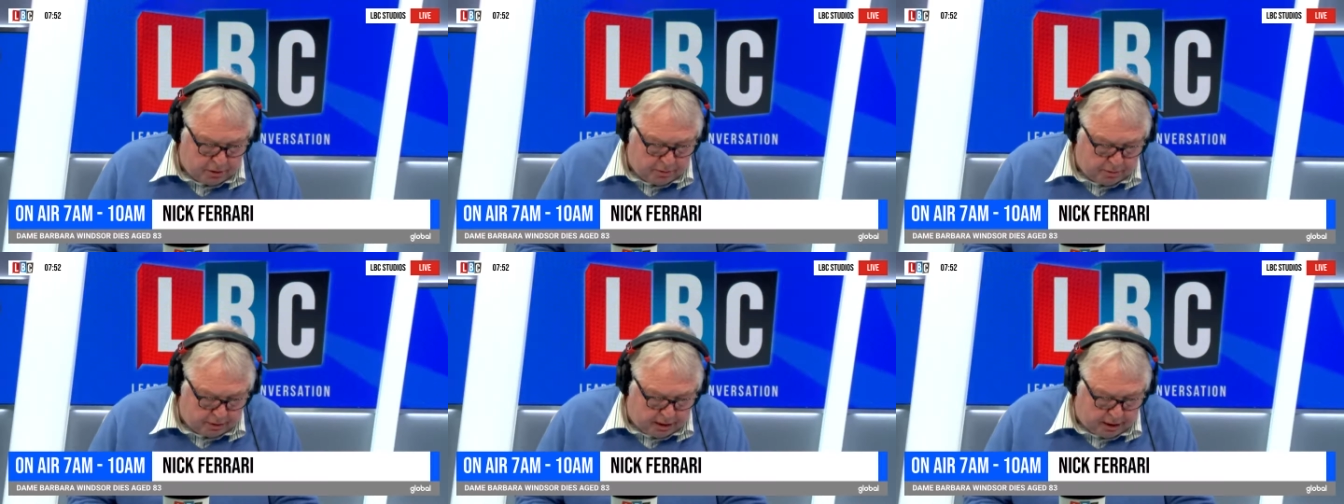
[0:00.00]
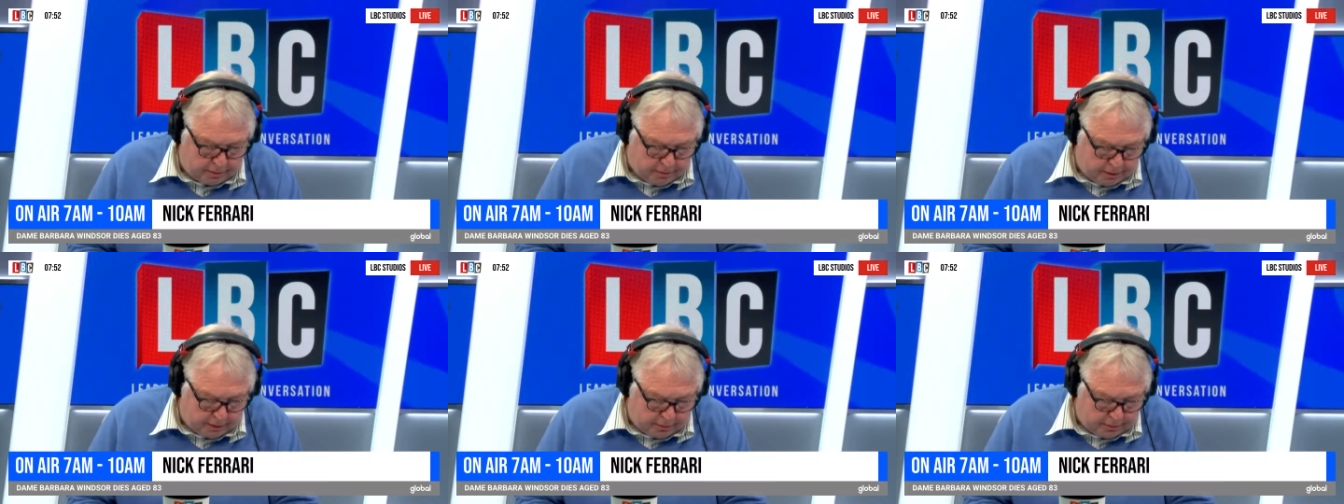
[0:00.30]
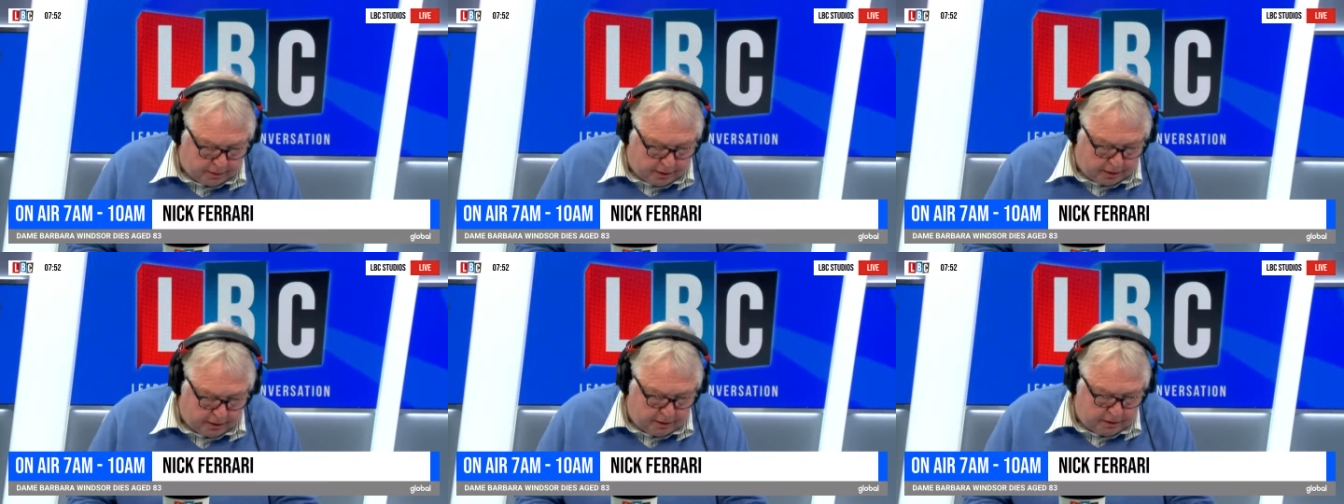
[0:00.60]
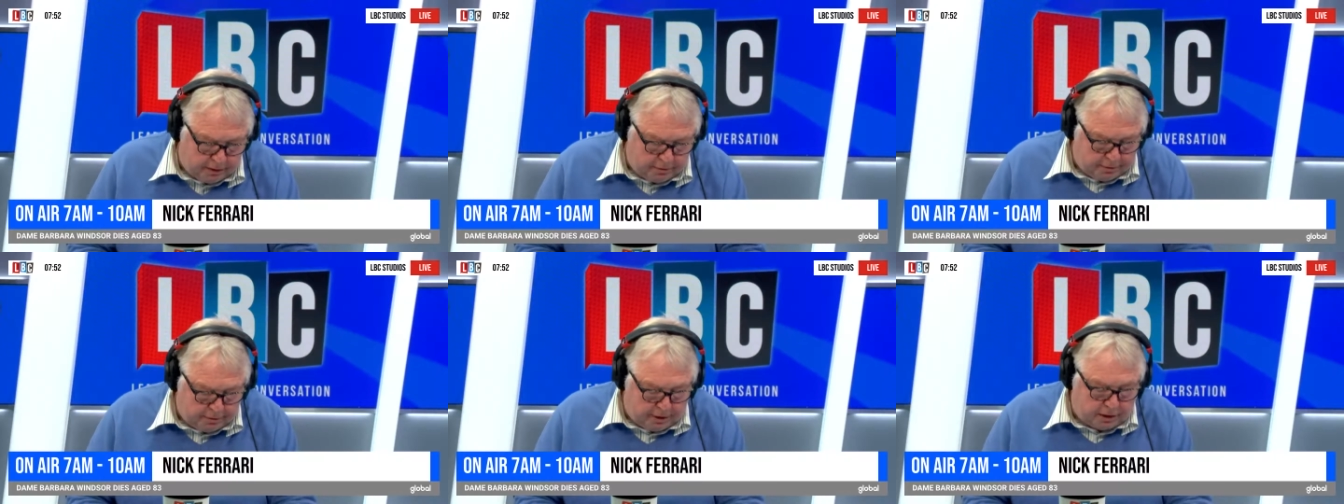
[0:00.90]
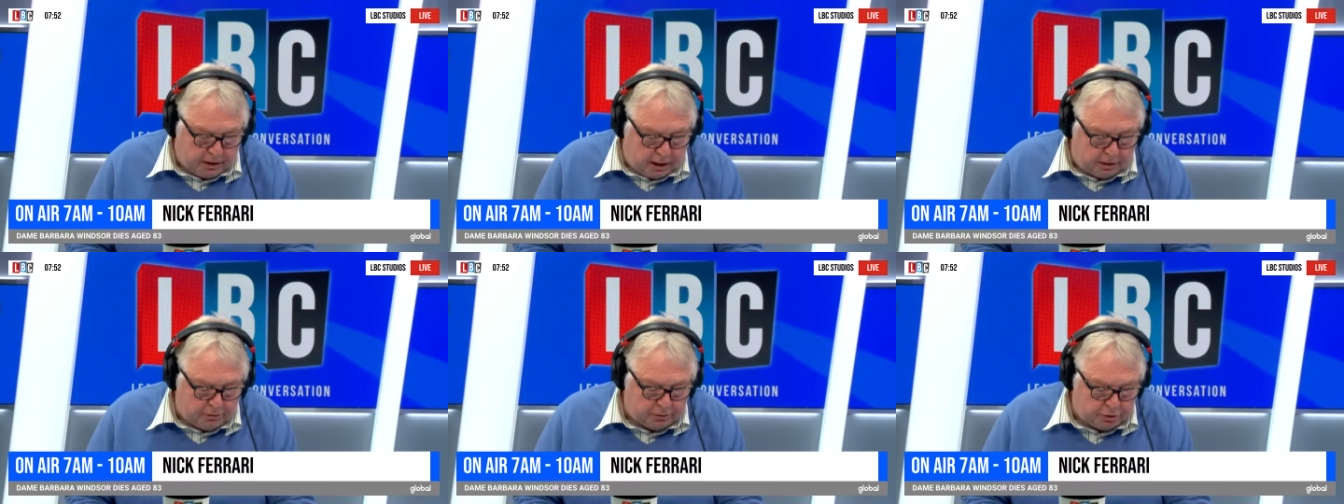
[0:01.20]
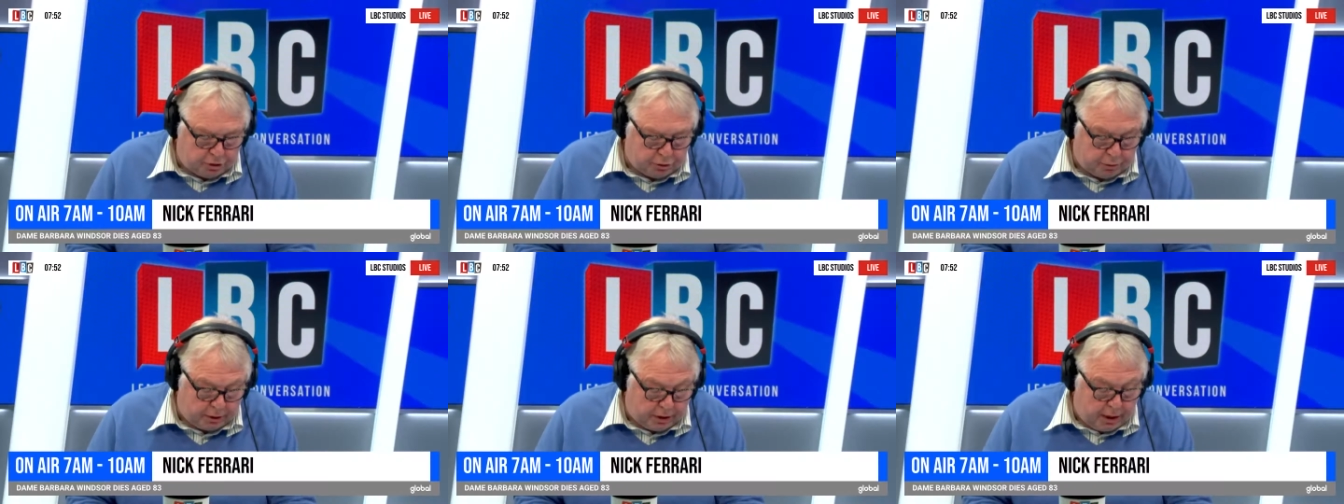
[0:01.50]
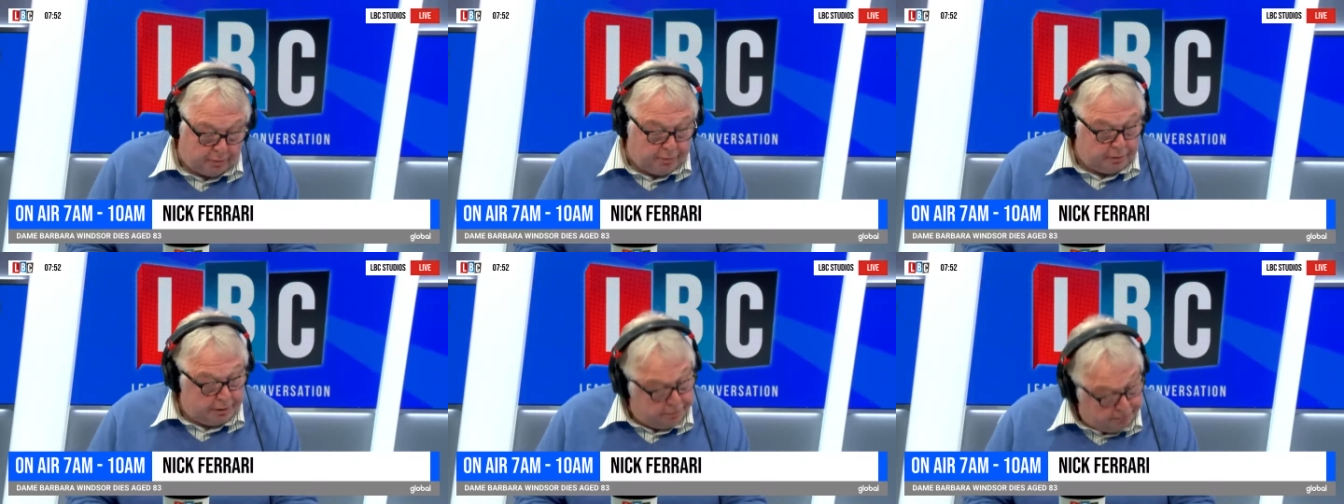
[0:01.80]
Recovery Fund. Culture
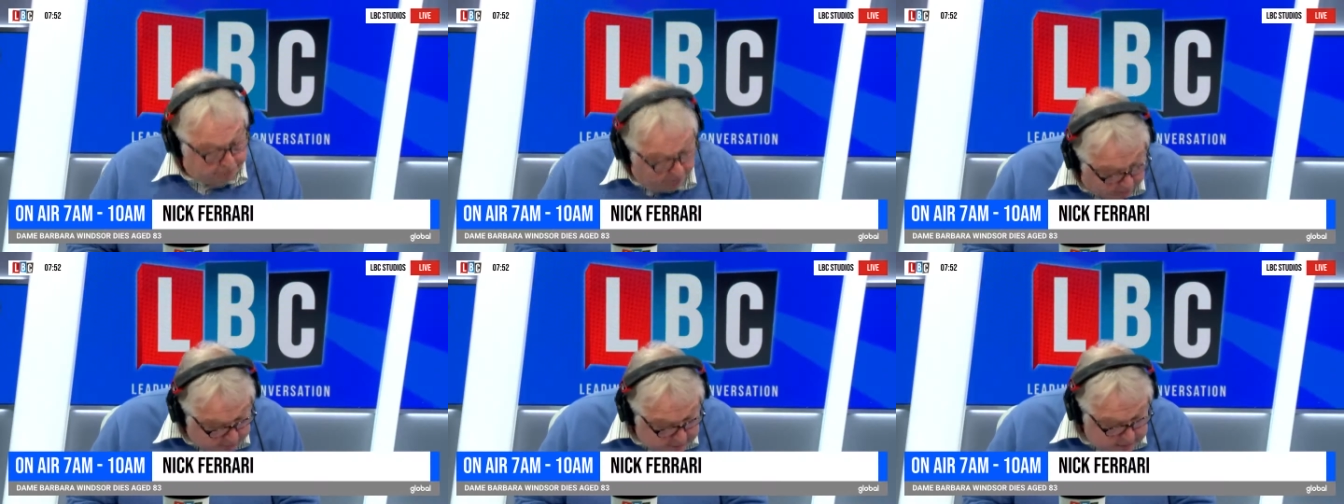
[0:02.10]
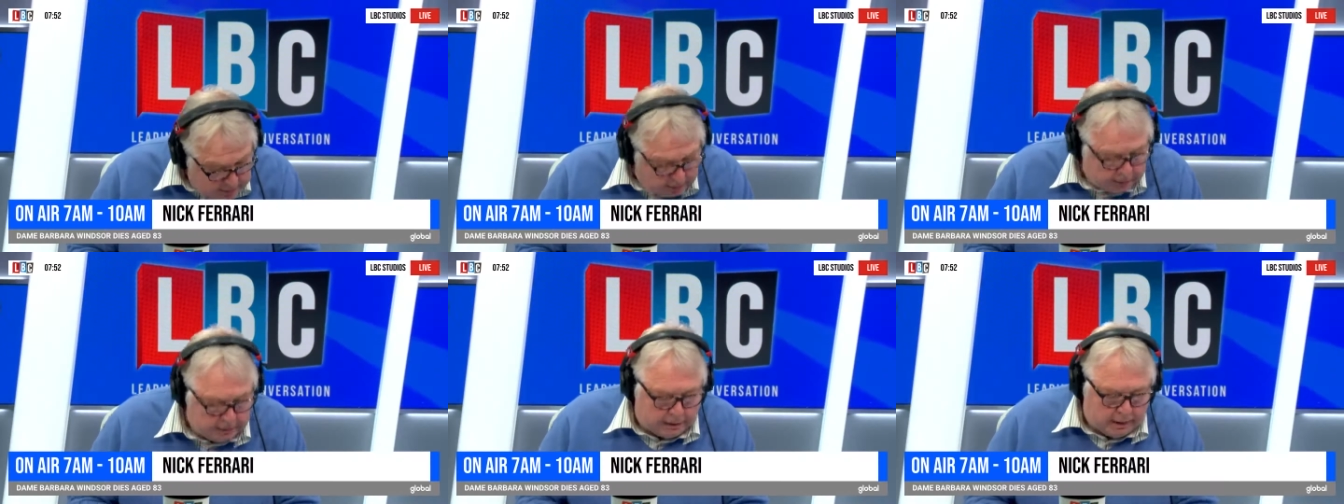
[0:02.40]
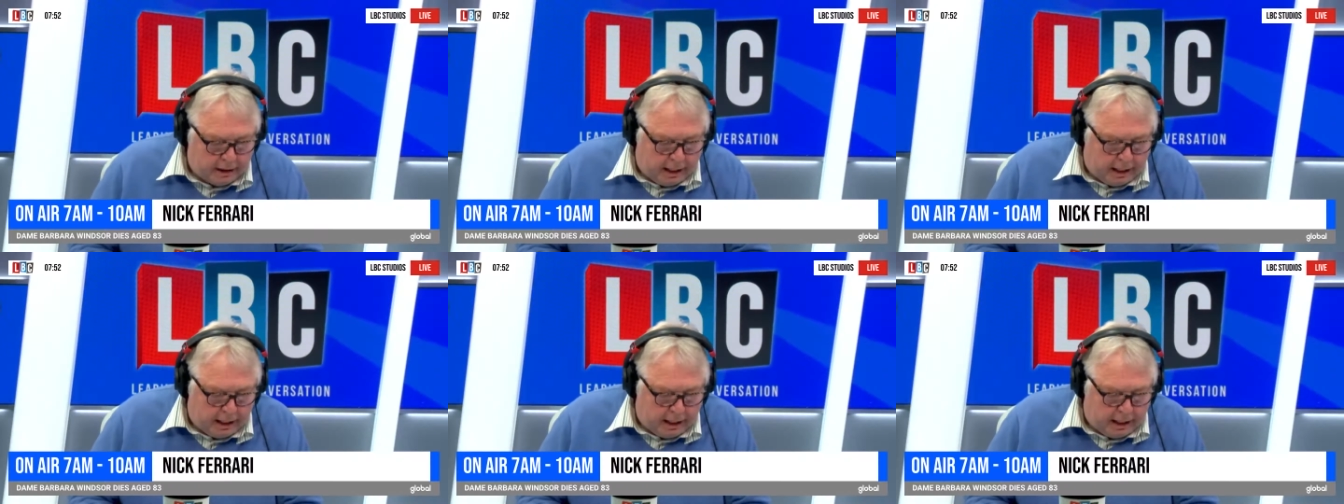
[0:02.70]
Recovery Fund.